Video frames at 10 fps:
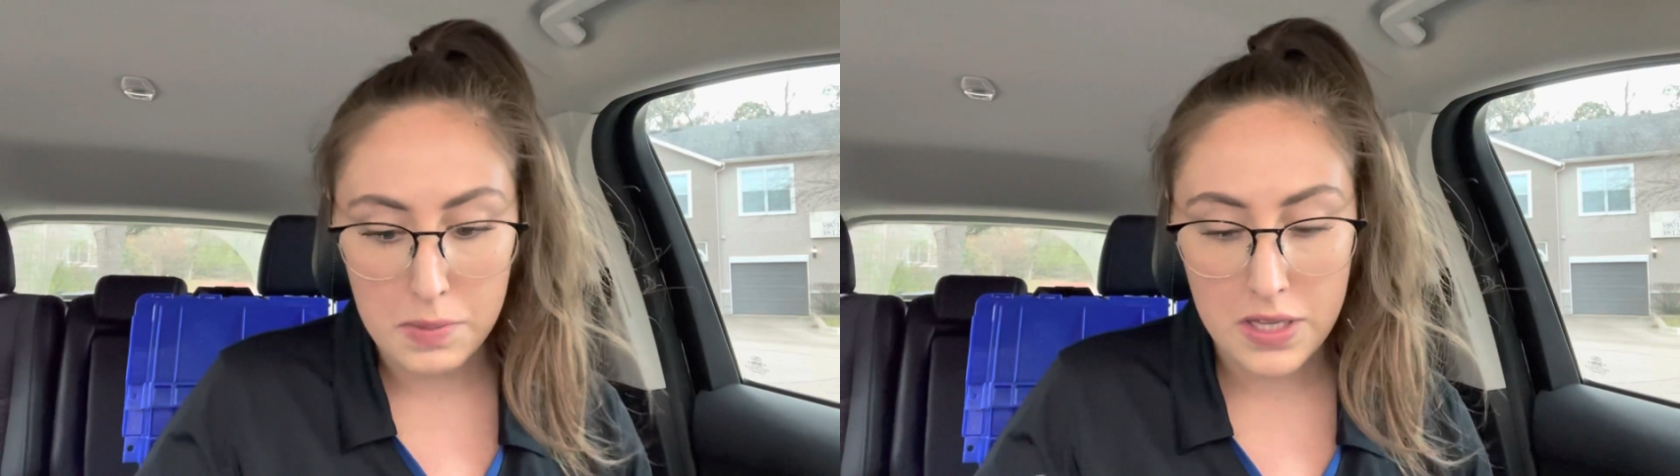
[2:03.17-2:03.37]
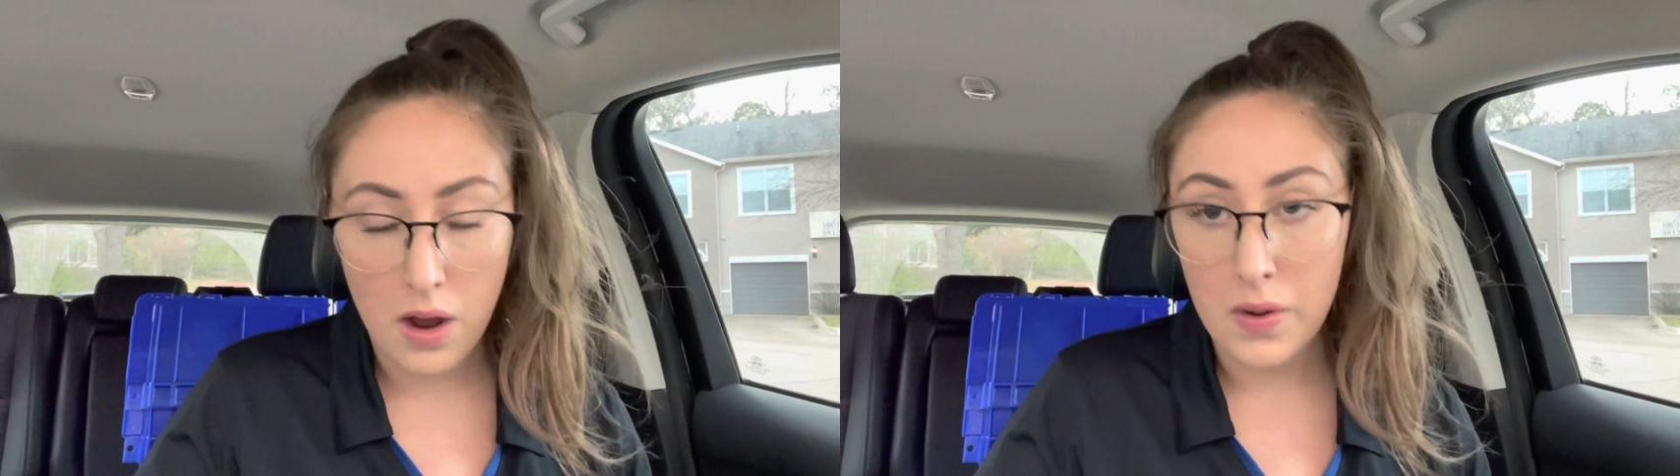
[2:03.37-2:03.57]

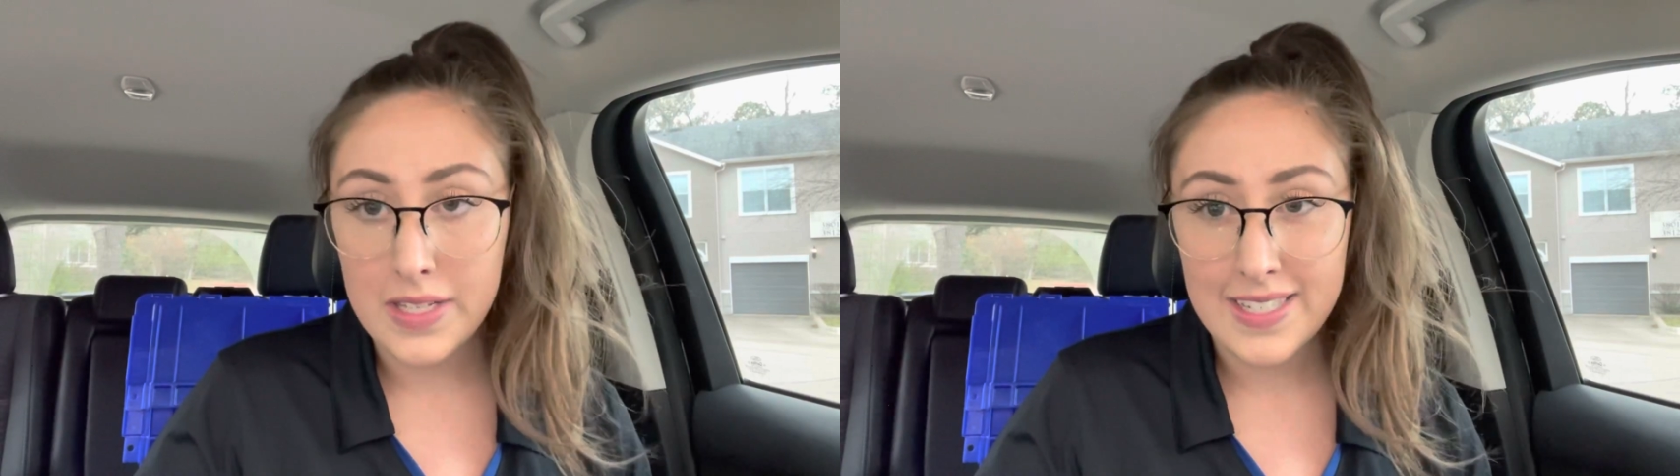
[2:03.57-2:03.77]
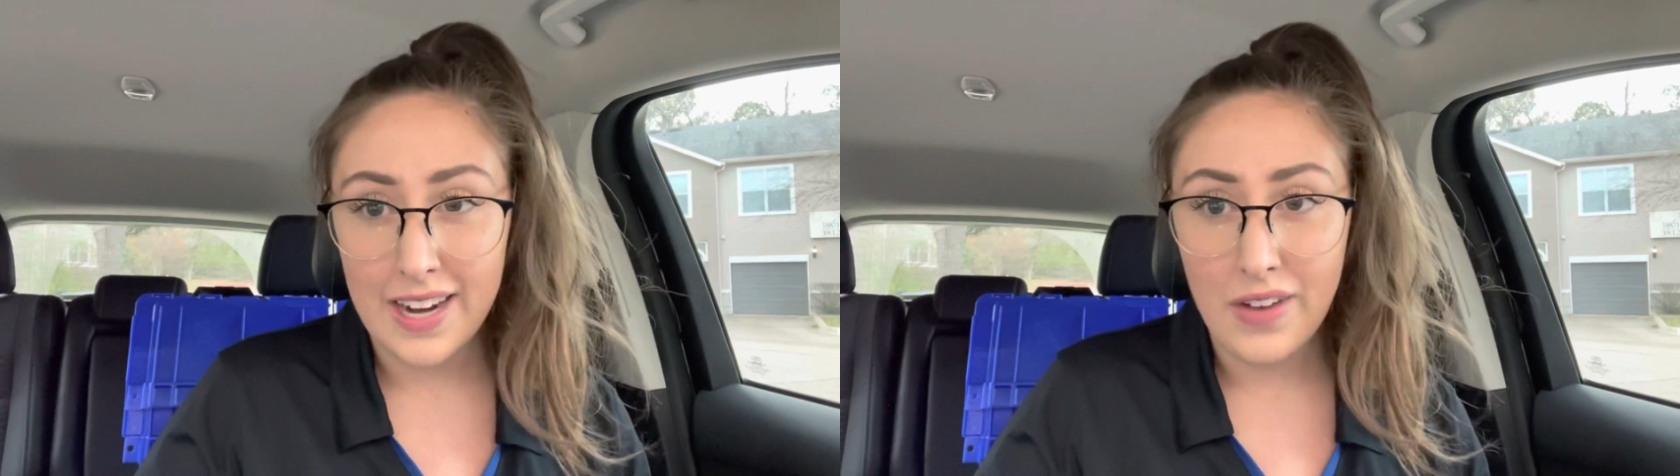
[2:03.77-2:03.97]
So
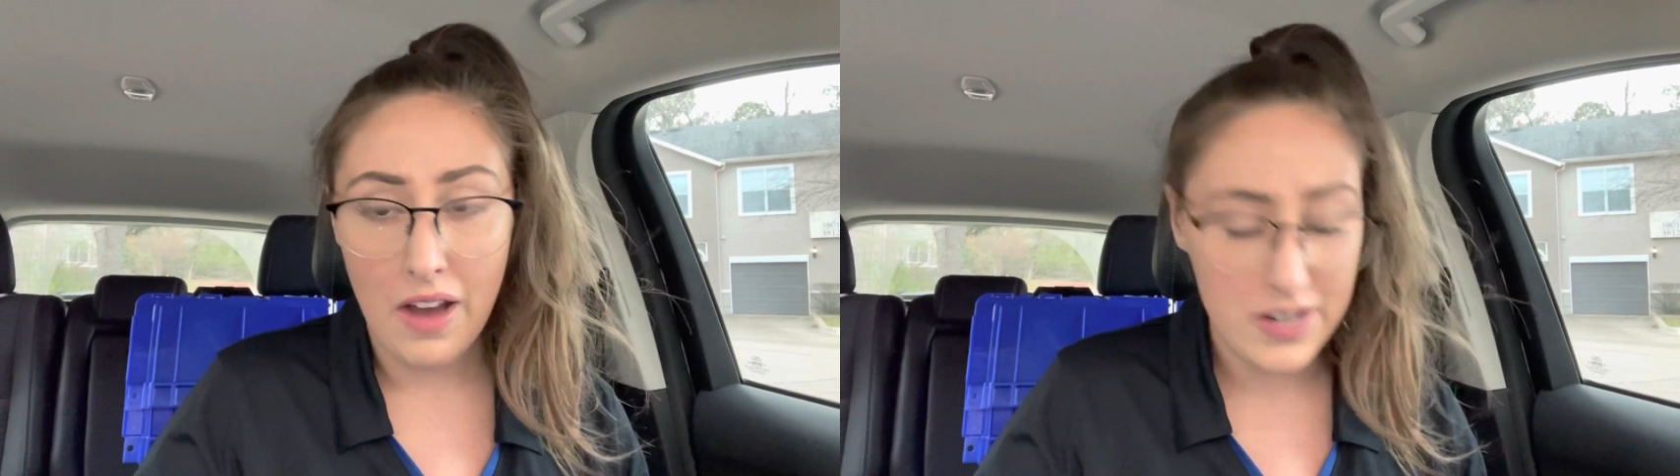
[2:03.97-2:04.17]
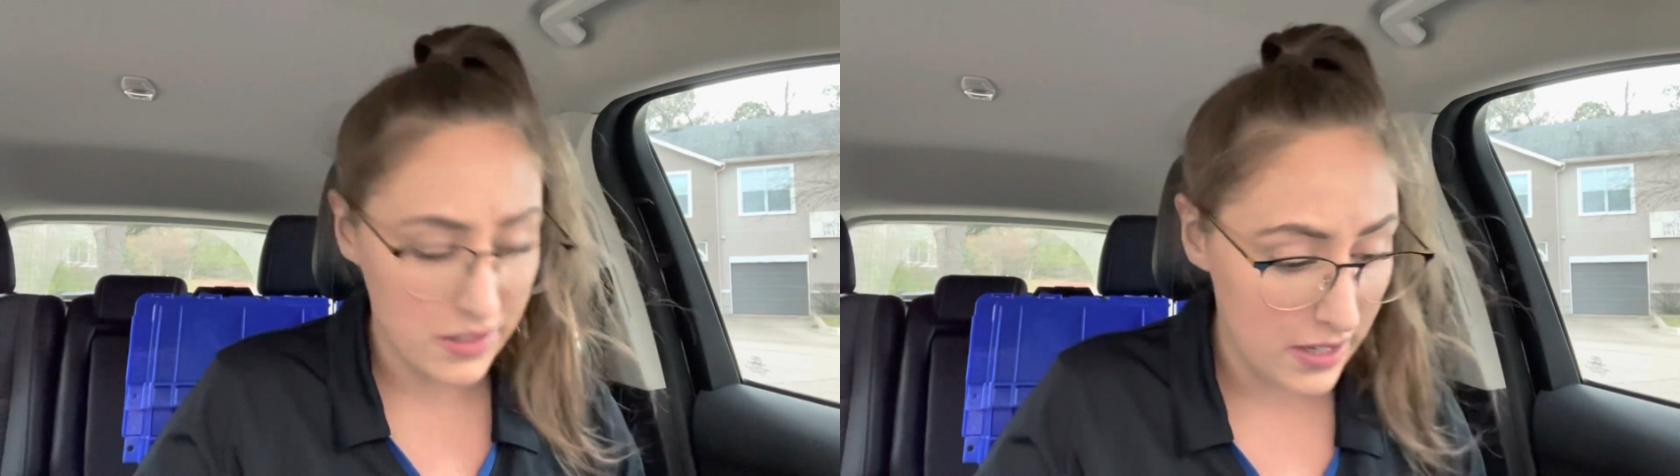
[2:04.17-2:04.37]
instead of
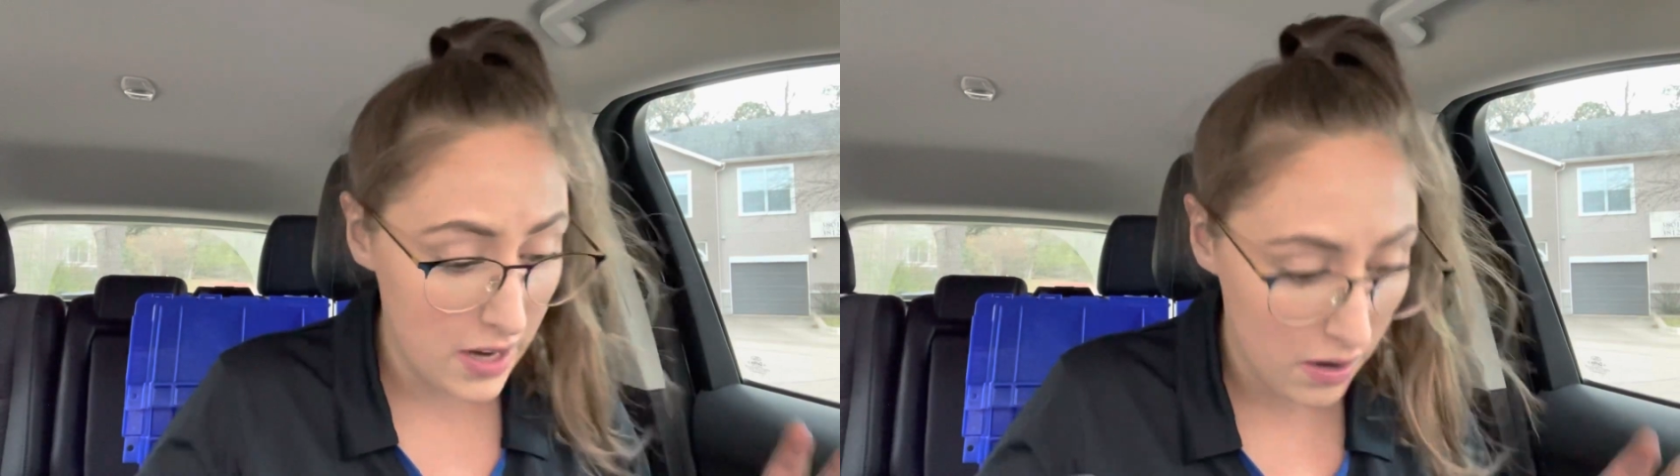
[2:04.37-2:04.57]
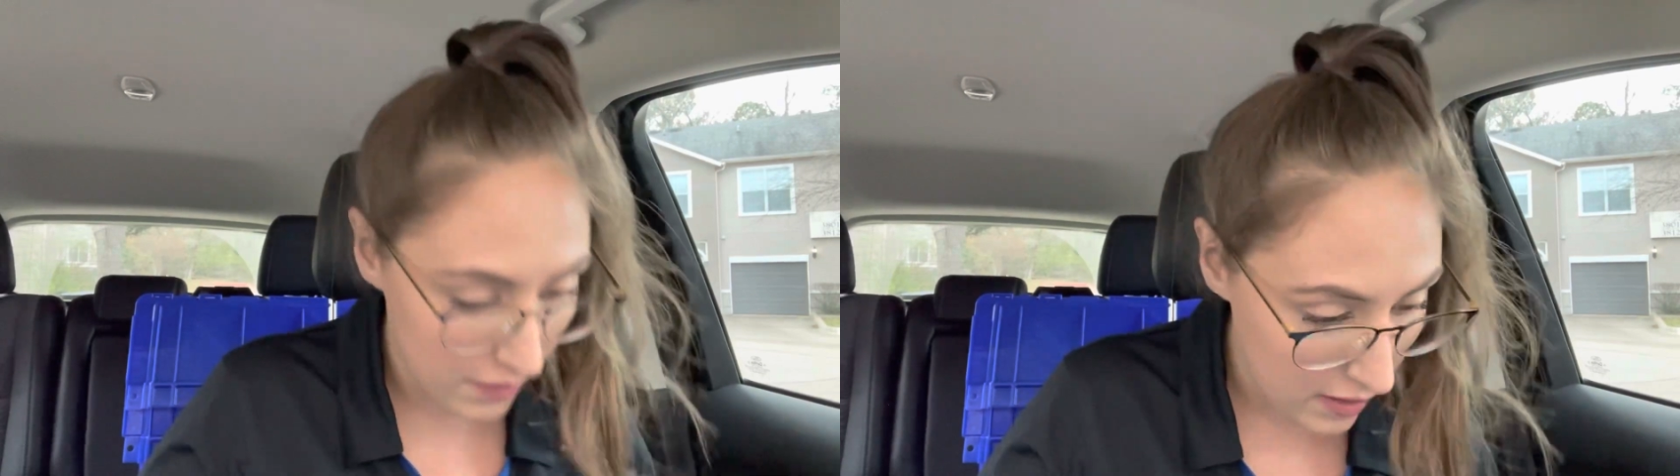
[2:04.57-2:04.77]
having to lean
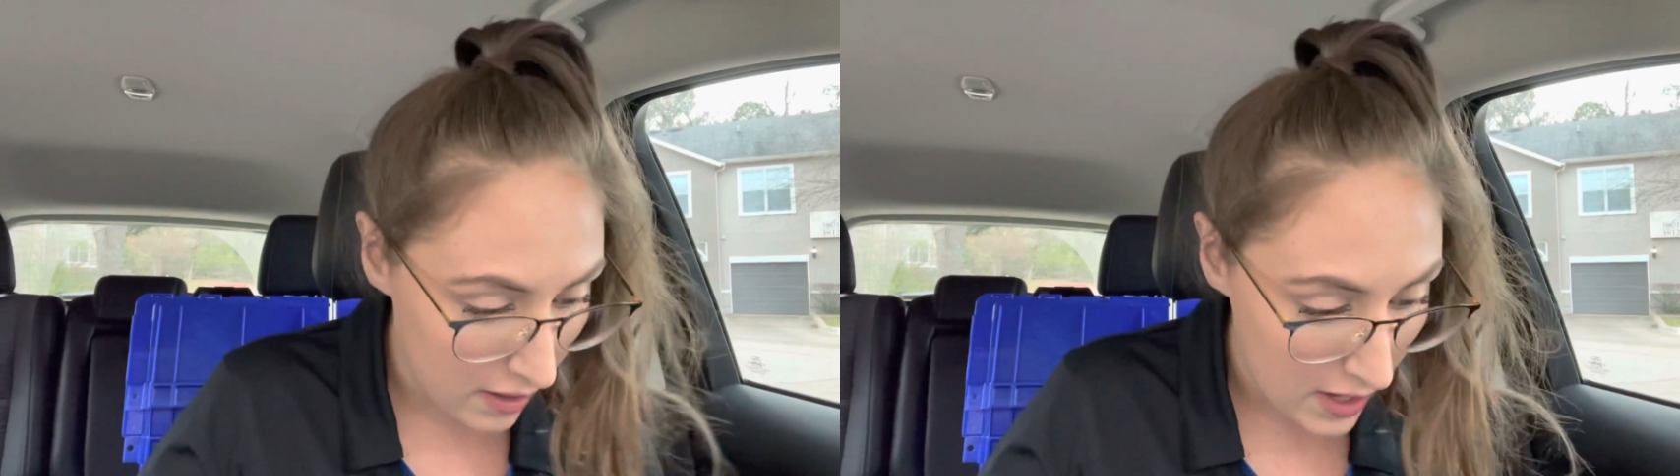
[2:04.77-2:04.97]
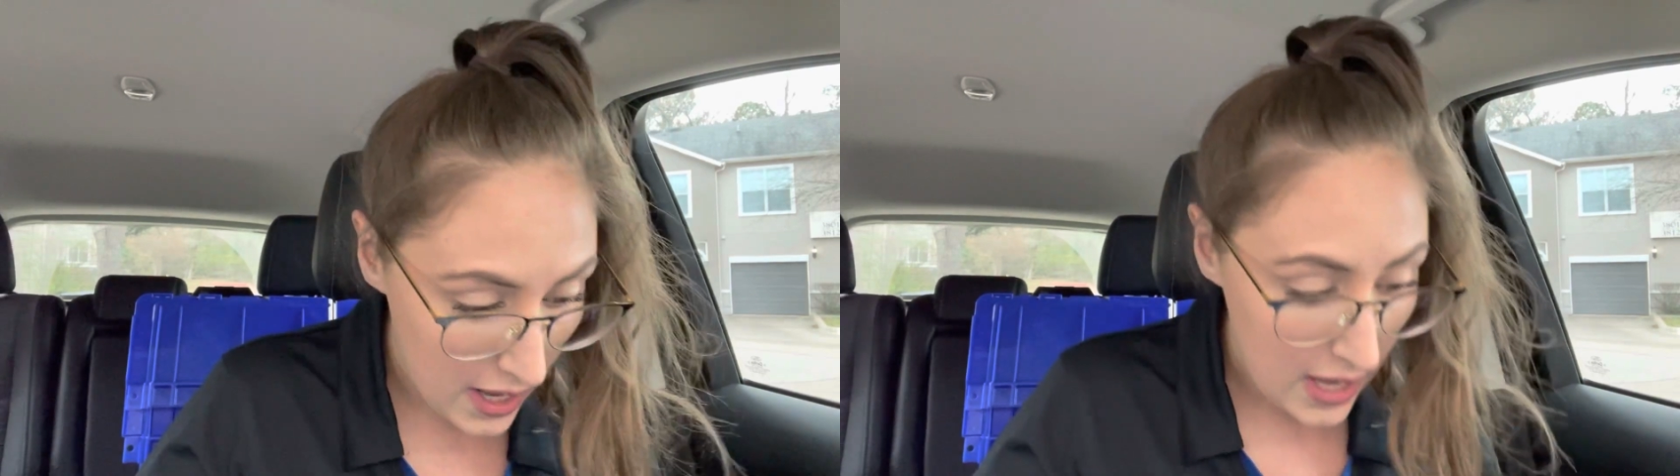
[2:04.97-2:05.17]
over